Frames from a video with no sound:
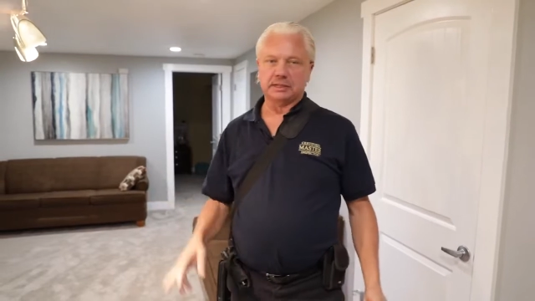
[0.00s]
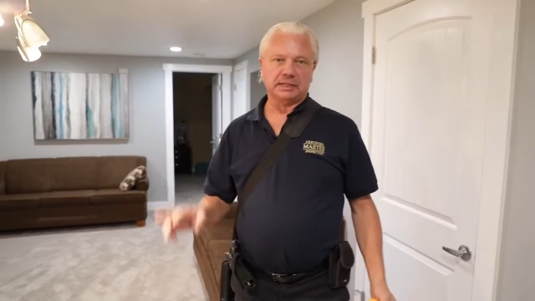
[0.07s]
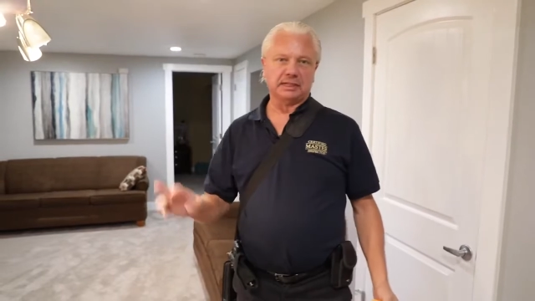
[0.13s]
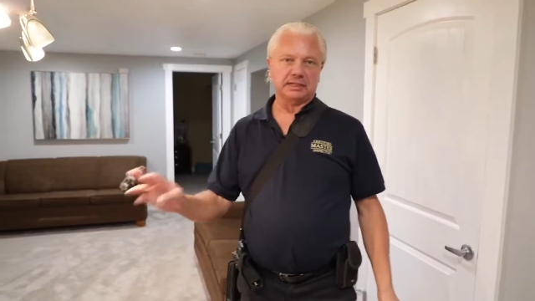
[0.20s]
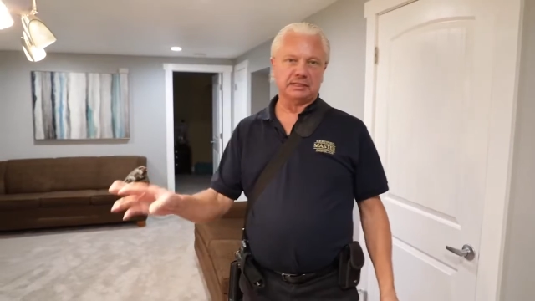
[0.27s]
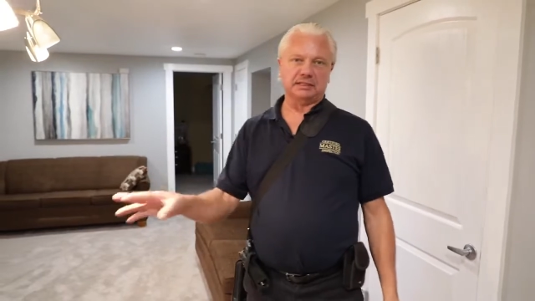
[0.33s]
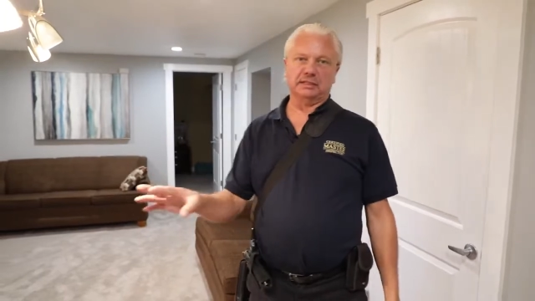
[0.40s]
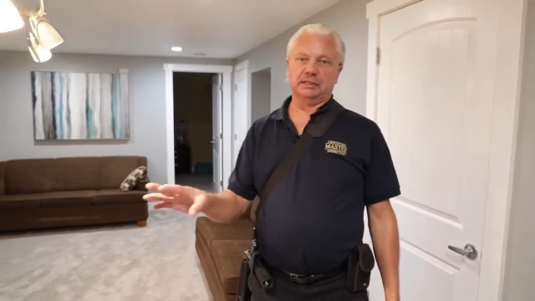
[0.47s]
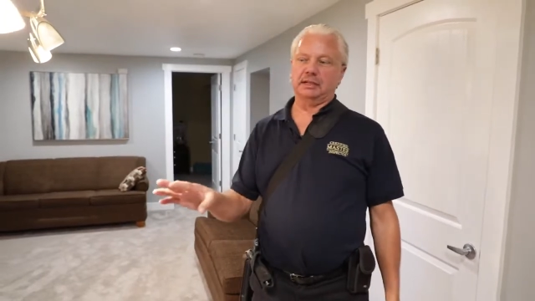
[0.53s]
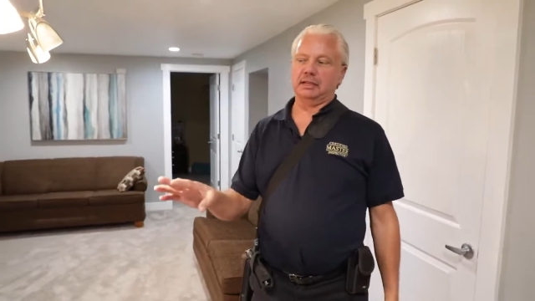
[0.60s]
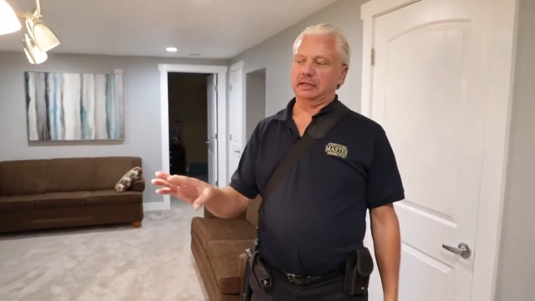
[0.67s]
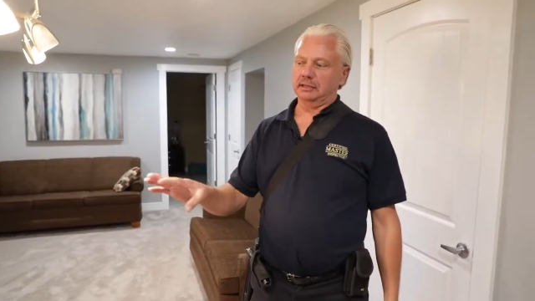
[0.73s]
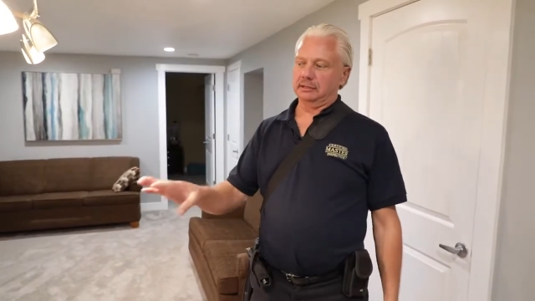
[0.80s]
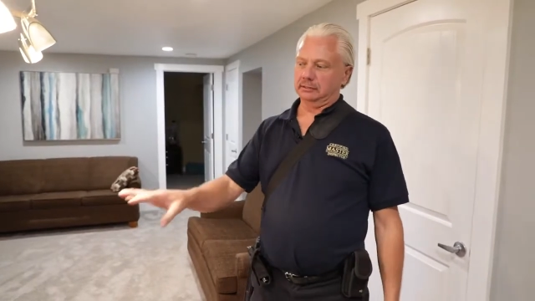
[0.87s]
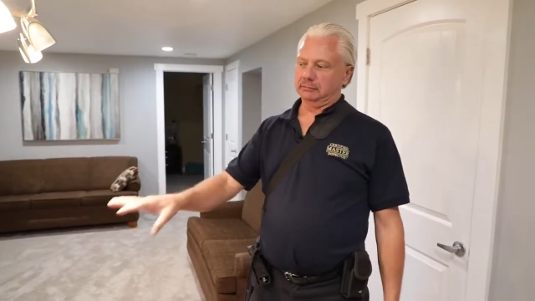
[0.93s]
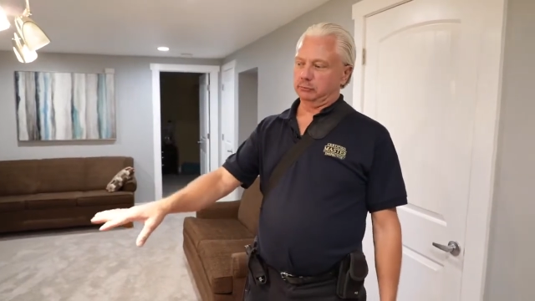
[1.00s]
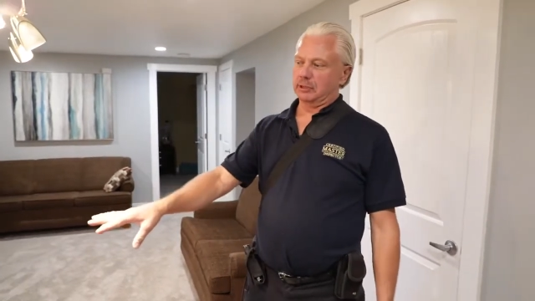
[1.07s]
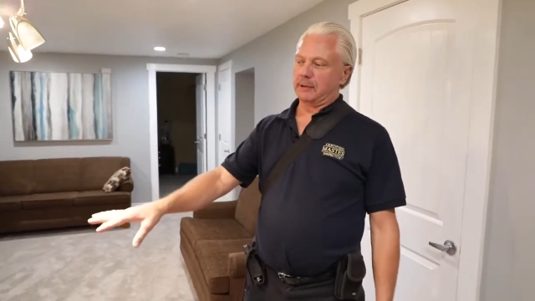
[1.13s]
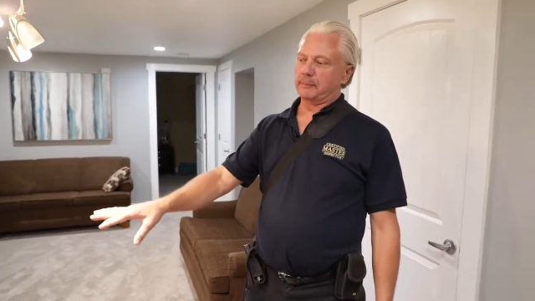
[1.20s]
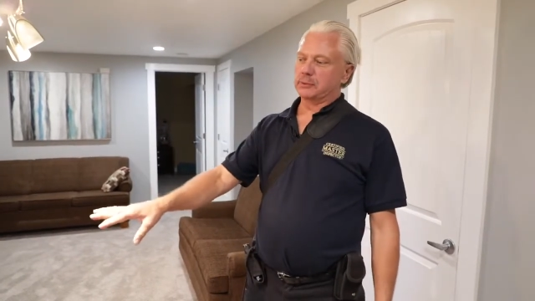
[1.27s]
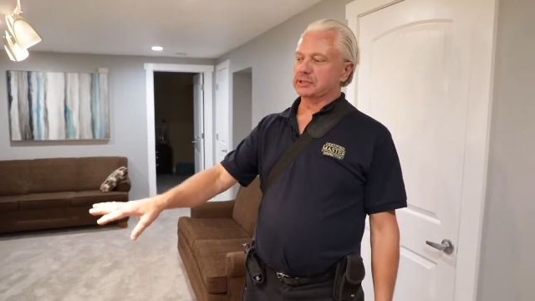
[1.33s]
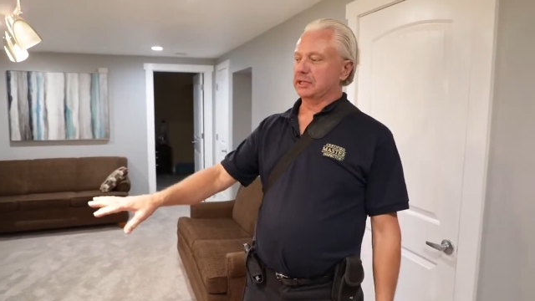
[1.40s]
to test a
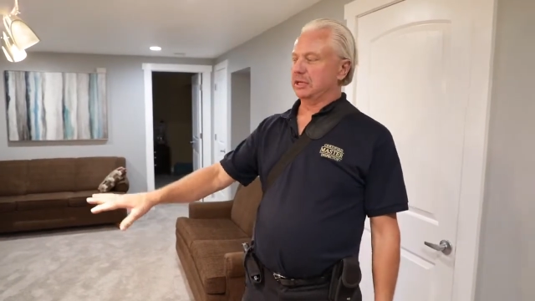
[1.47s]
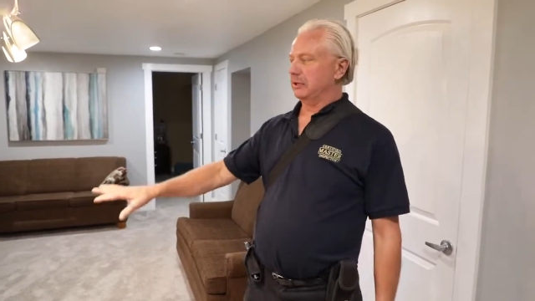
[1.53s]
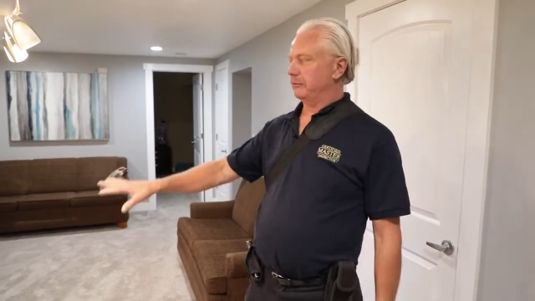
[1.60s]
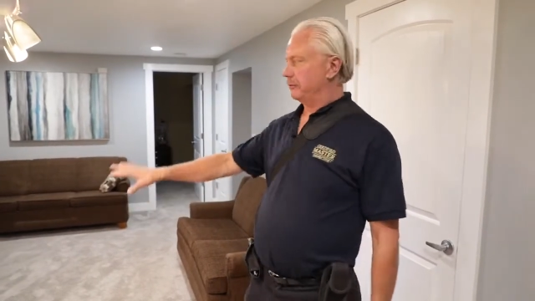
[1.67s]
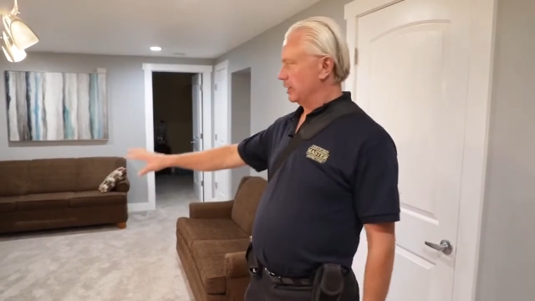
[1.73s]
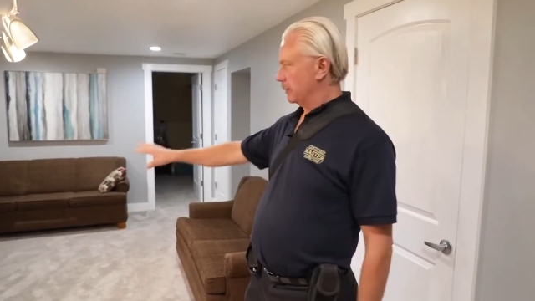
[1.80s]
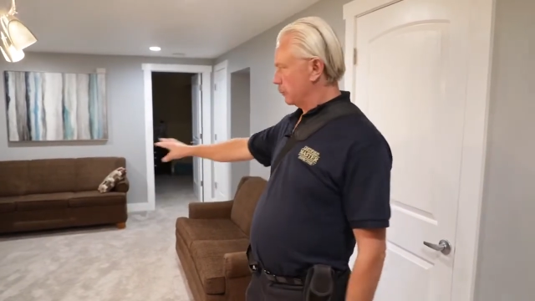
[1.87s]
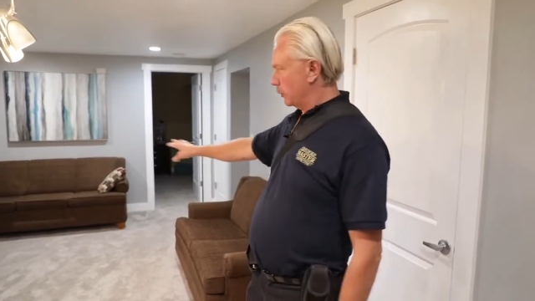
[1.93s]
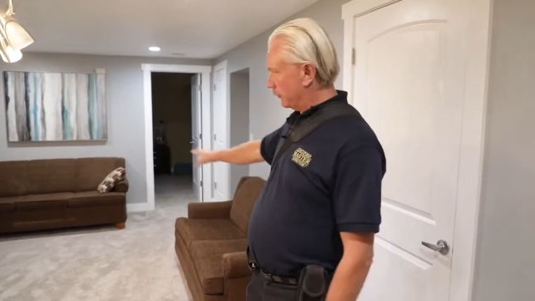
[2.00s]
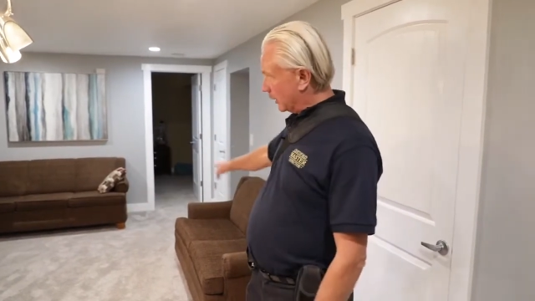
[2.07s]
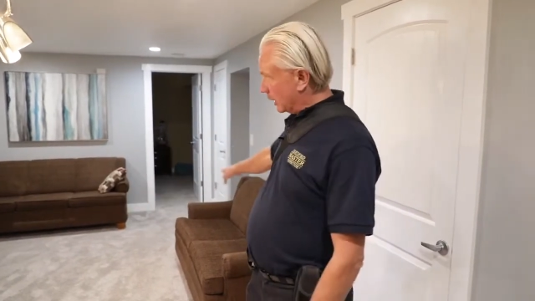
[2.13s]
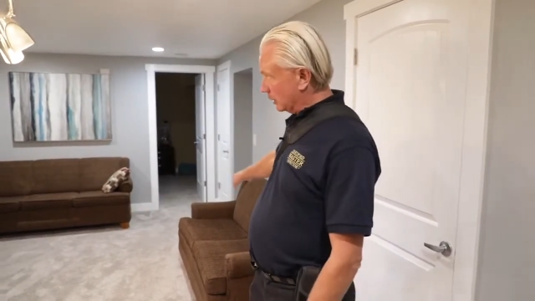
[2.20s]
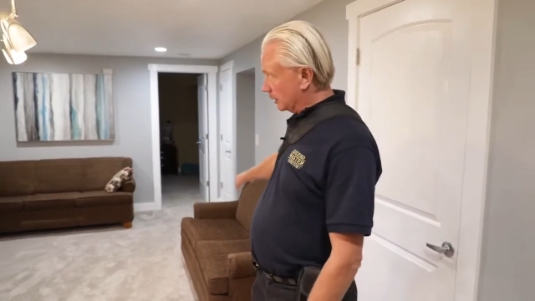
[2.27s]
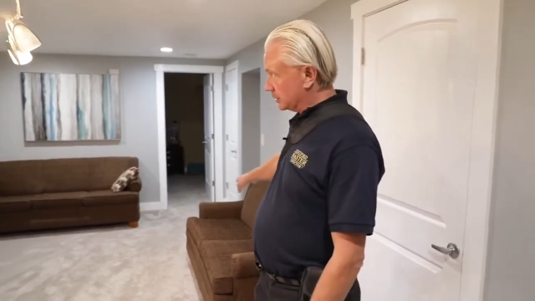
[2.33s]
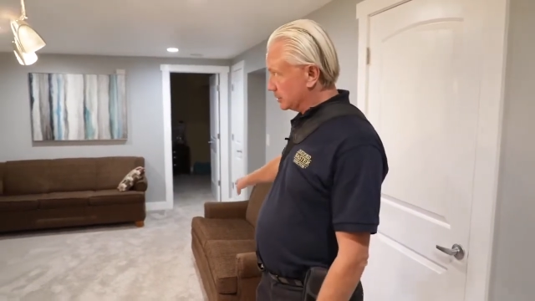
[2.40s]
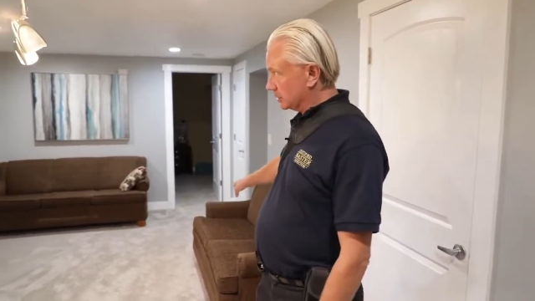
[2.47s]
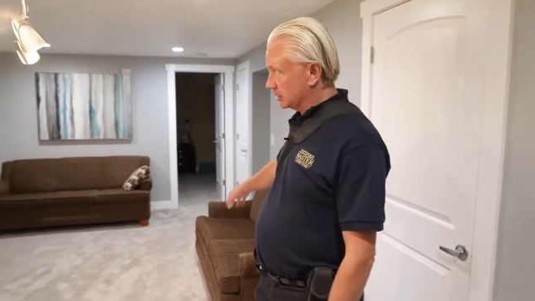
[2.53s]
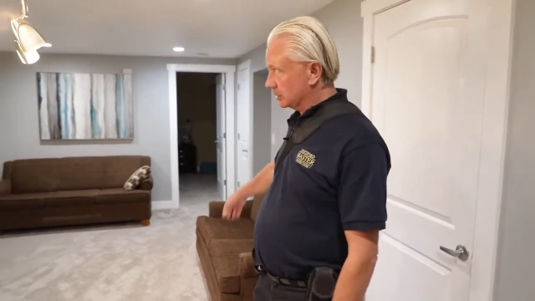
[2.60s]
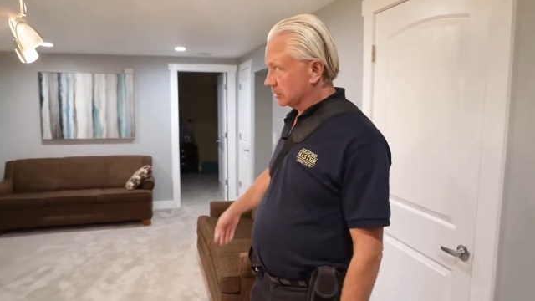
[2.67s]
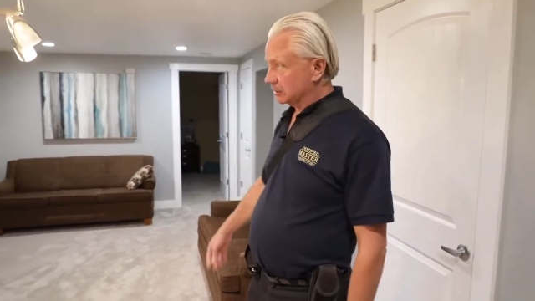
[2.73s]
representative number of outlets.